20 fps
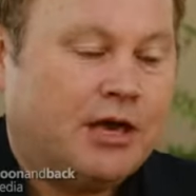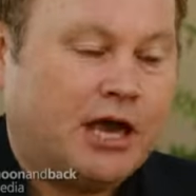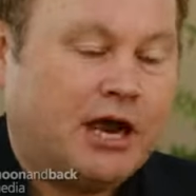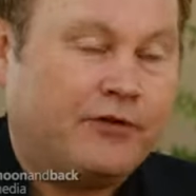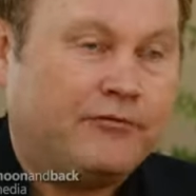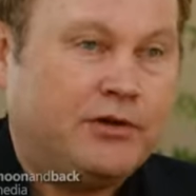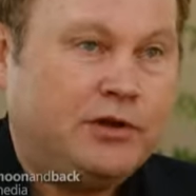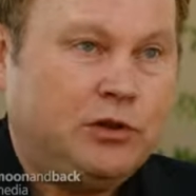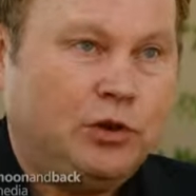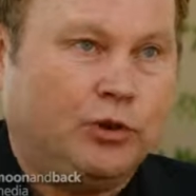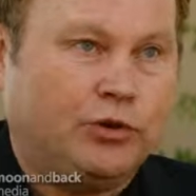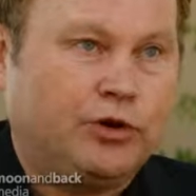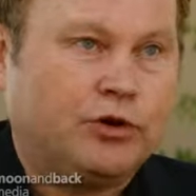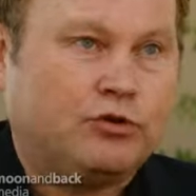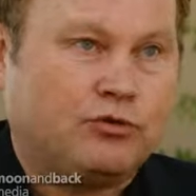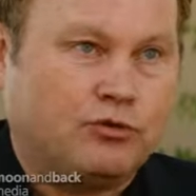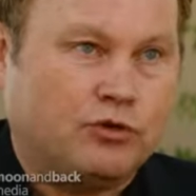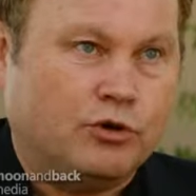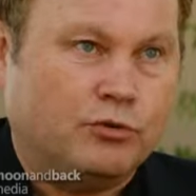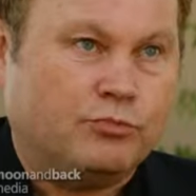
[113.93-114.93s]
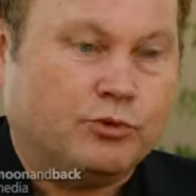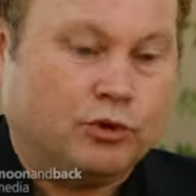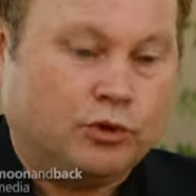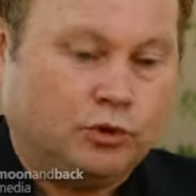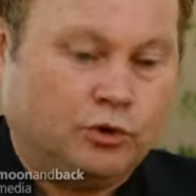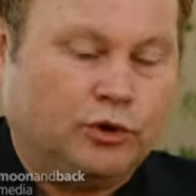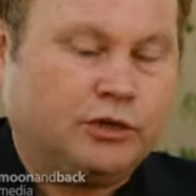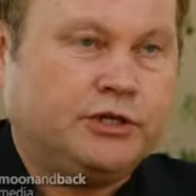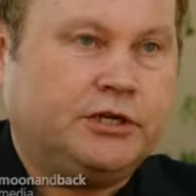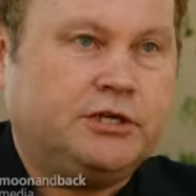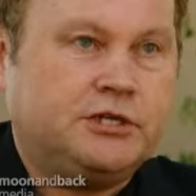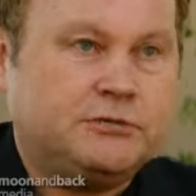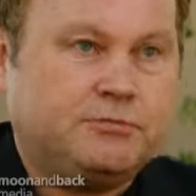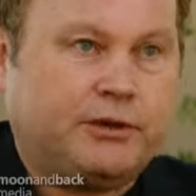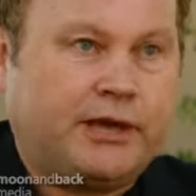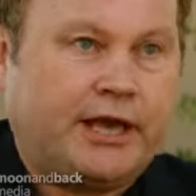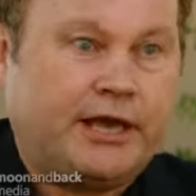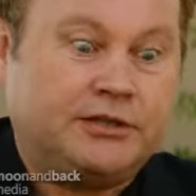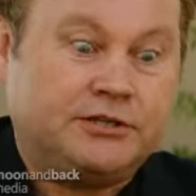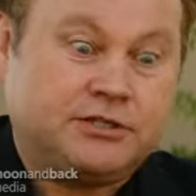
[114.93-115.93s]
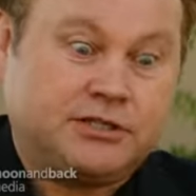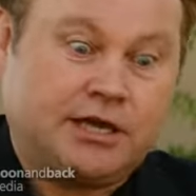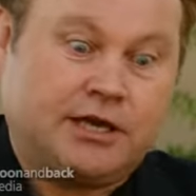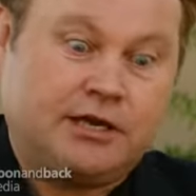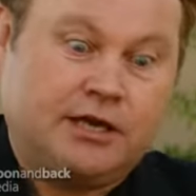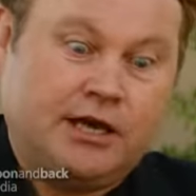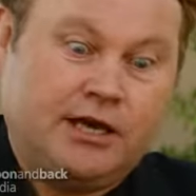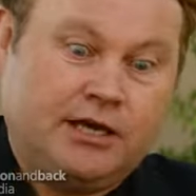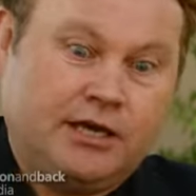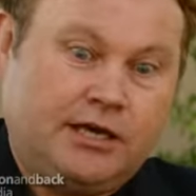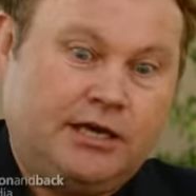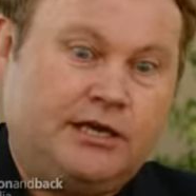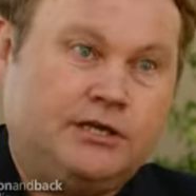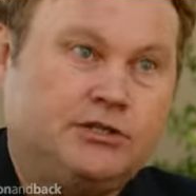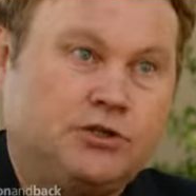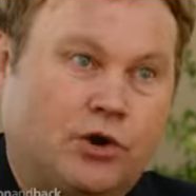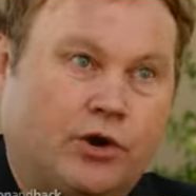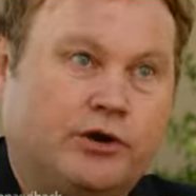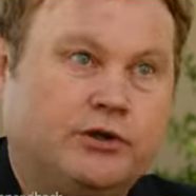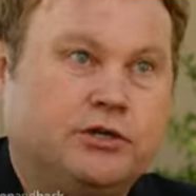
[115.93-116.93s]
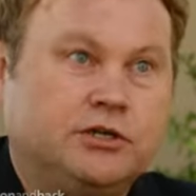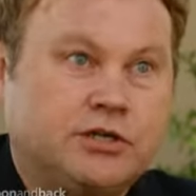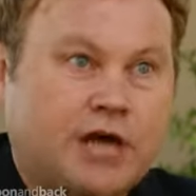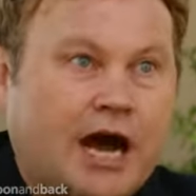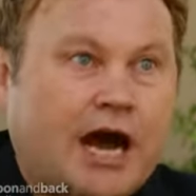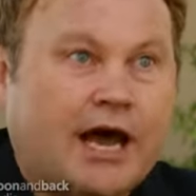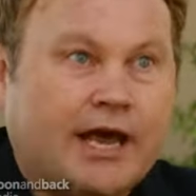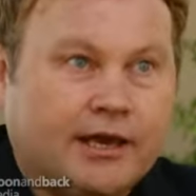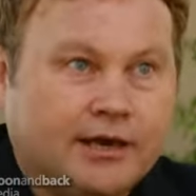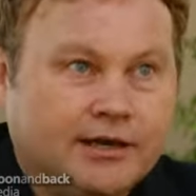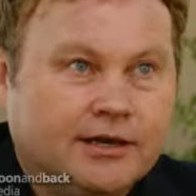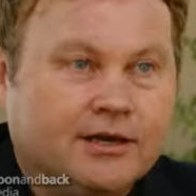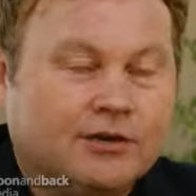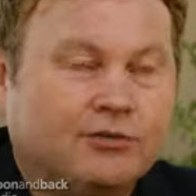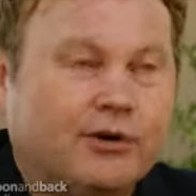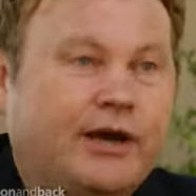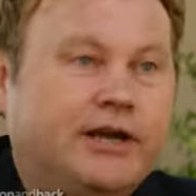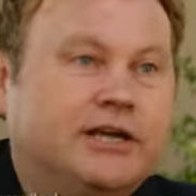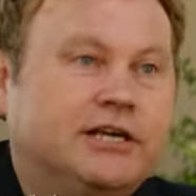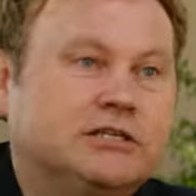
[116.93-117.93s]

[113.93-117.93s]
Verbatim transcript: every learned group who looked at his plan said, he's going to die, right?